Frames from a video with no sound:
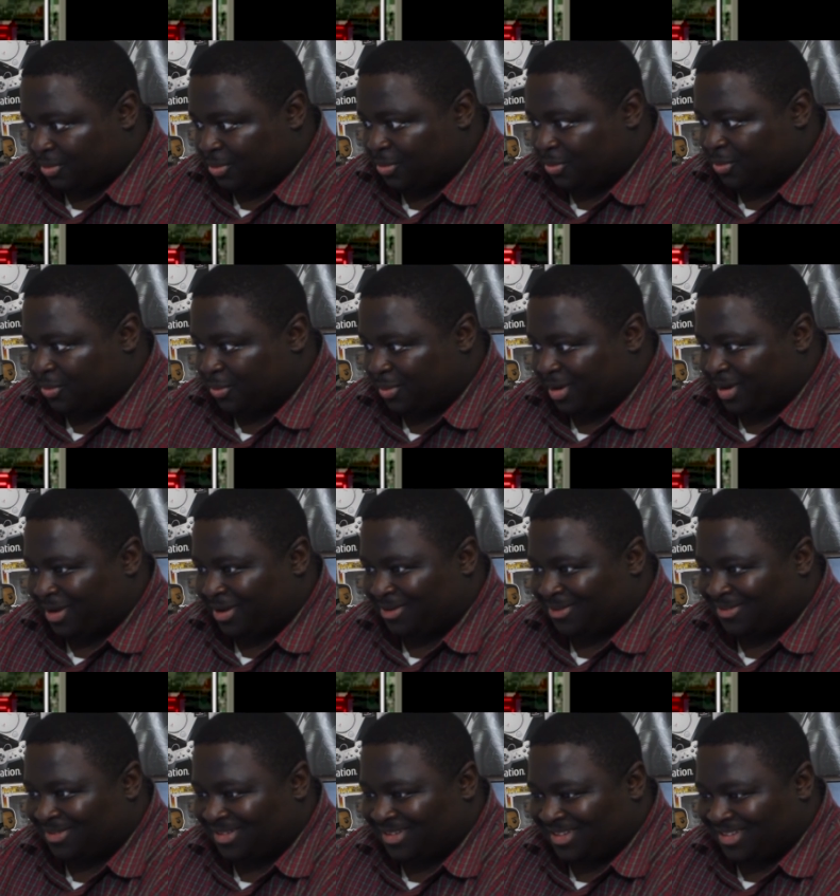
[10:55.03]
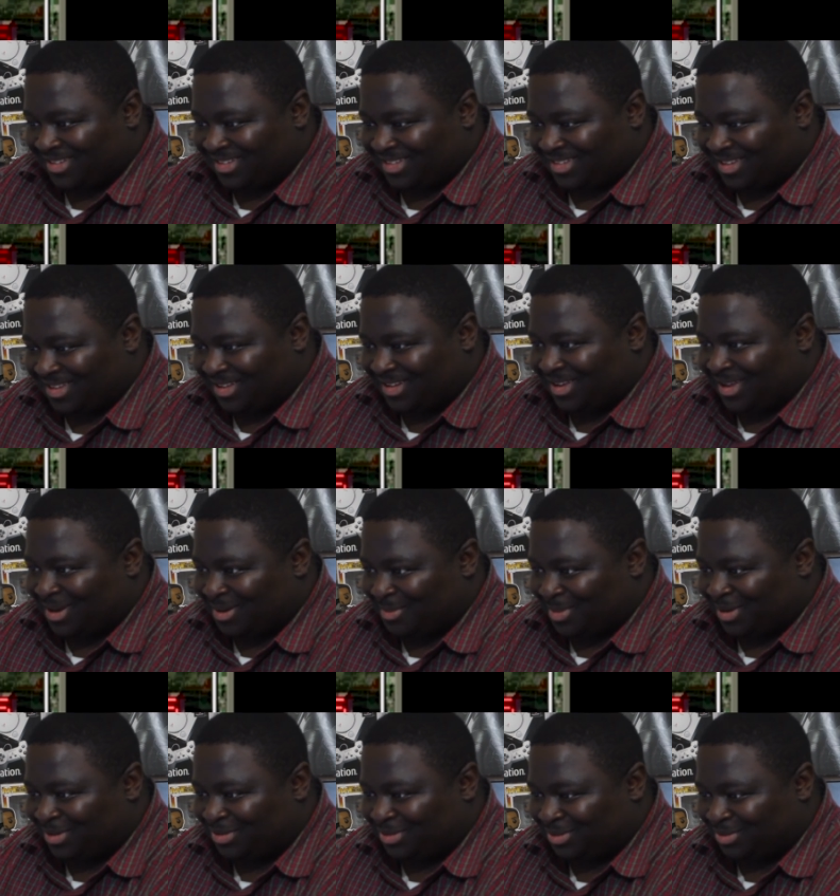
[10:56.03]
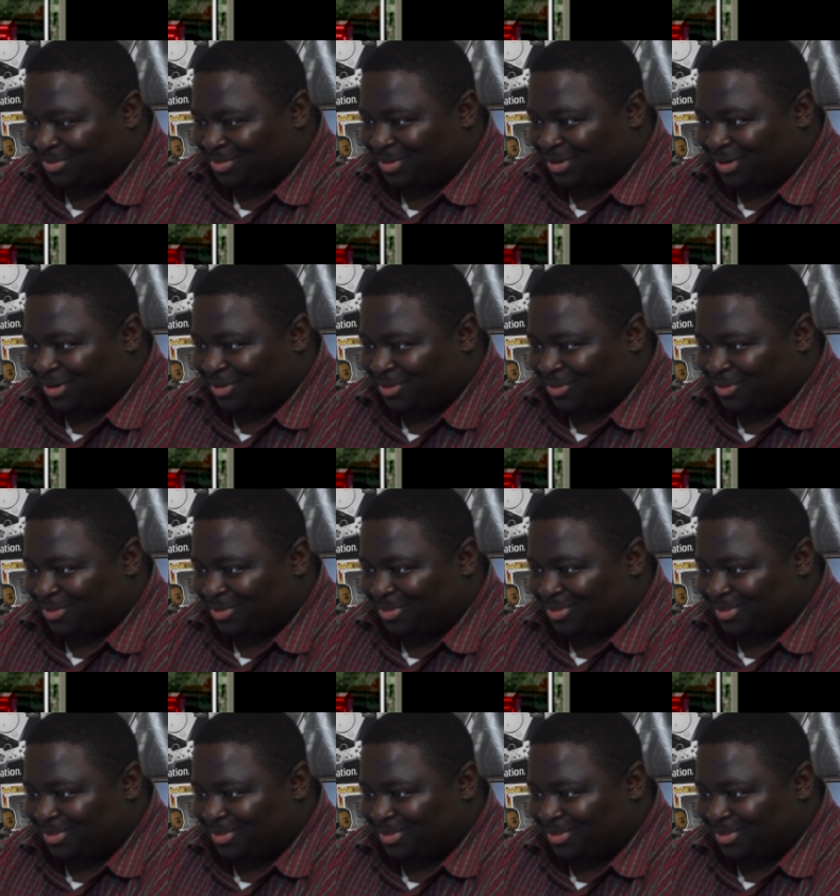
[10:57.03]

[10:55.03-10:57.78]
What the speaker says: Oh wow. And the animations are pretty cool.